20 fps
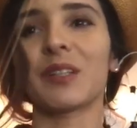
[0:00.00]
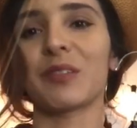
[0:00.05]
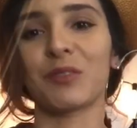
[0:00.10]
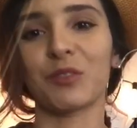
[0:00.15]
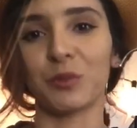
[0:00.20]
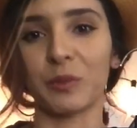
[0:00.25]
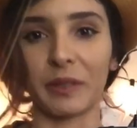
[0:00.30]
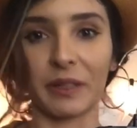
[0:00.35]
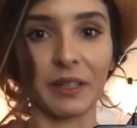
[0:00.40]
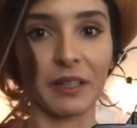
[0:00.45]

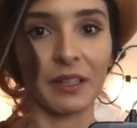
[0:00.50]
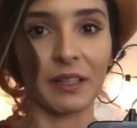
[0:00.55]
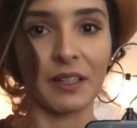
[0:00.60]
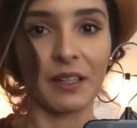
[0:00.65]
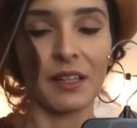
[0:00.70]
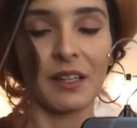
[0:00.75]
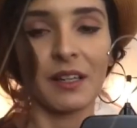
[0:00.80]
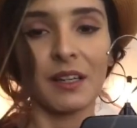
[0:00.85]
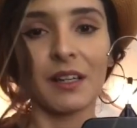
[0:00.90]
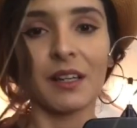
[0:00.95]
never wear it
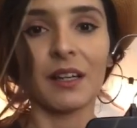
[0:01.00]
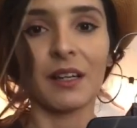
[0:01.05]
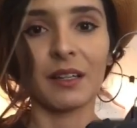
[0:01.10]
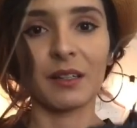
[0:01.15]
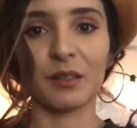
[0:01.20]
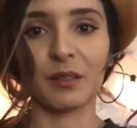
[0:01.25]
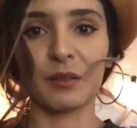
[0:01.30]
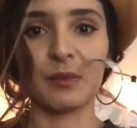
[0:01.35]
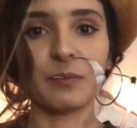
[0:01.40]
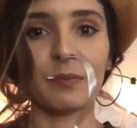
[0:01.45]

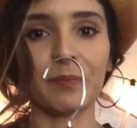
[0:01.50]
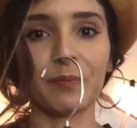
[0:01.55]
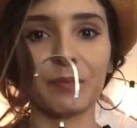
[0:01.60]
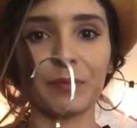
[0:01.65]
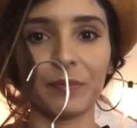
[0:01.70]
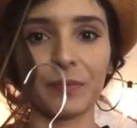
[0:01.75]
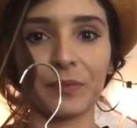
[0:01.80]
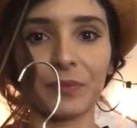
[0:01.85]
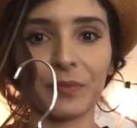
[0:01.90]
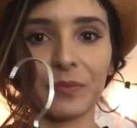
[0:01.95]
um,
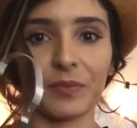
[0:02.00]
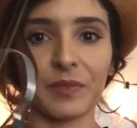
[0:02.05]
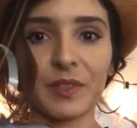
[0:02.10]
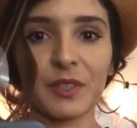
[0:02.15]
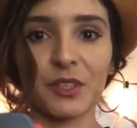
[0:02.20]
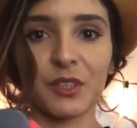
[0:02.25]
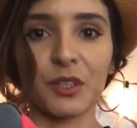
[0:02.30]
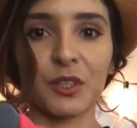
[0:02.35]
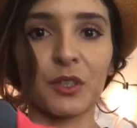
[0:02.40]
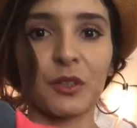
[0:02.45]

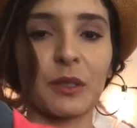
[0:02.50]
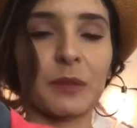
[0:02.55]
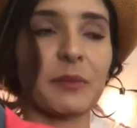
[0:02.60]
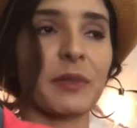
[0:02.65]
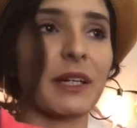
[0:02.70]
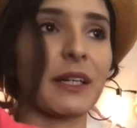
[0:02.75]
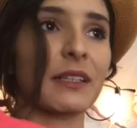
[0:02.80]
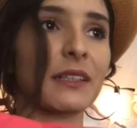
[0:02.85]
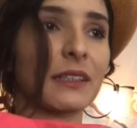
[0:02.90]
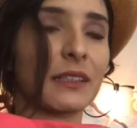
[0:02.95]
so I'm
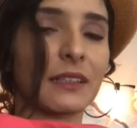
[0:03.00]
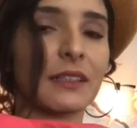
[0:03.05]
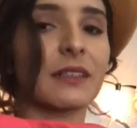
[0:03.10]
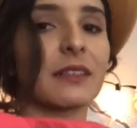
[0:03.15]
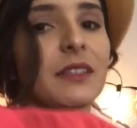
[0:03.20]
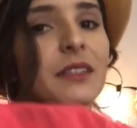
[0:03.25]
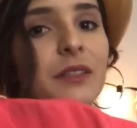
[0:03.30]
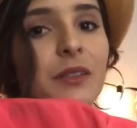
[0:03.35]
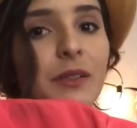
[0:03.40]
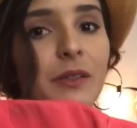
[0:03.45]
kind of,
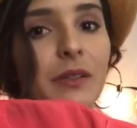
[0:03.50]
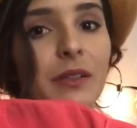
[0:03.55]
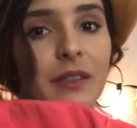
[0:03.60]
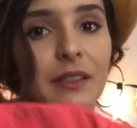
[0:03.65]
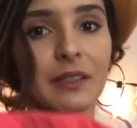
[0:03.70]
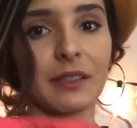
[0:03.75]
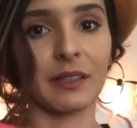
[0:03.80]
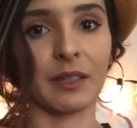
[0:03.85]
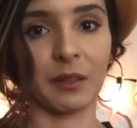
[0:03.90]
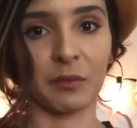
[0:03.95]
you know,
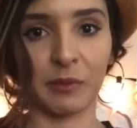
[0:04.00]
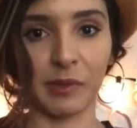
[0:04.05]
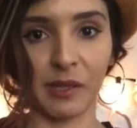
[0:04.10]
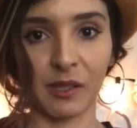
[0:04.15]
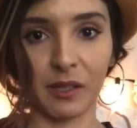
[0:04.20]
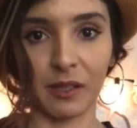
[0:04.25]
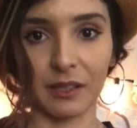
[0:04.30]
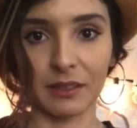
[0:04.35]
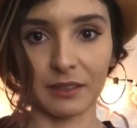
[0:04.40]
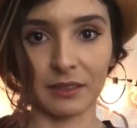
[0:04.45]
cleaning out my
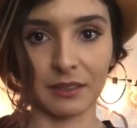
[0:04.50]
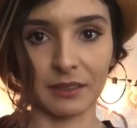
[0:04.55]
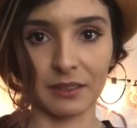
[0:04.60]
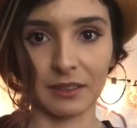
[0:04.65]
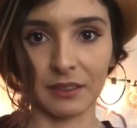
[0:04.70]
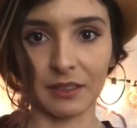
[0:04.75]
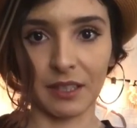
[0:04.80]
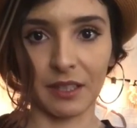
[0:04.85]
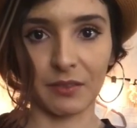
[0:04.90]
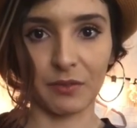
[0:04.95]
closet
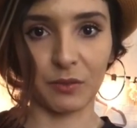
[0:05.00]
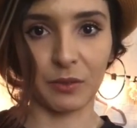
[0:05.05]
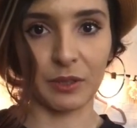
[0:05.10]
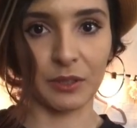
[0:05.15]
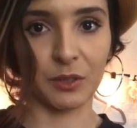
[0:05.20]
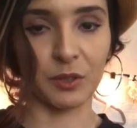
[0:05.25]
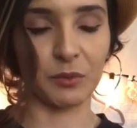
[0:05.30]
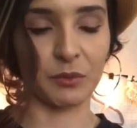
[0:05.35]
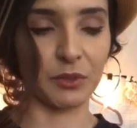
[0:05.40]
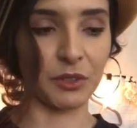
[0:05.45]
because I have way
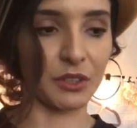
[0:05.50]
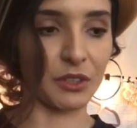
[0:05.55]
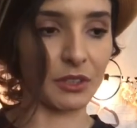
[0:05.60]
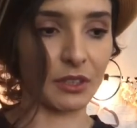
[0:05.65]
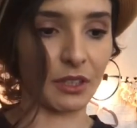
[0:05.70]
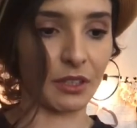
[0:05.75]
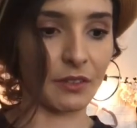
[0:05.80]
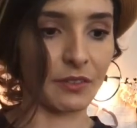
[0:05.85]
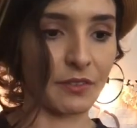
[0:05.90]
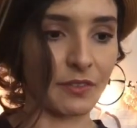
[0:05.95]
too much
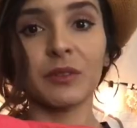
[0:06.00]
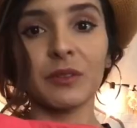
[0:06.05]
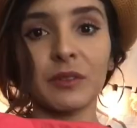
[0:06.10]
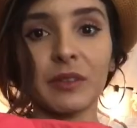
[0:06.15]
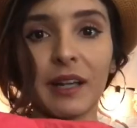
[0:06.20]
stuff.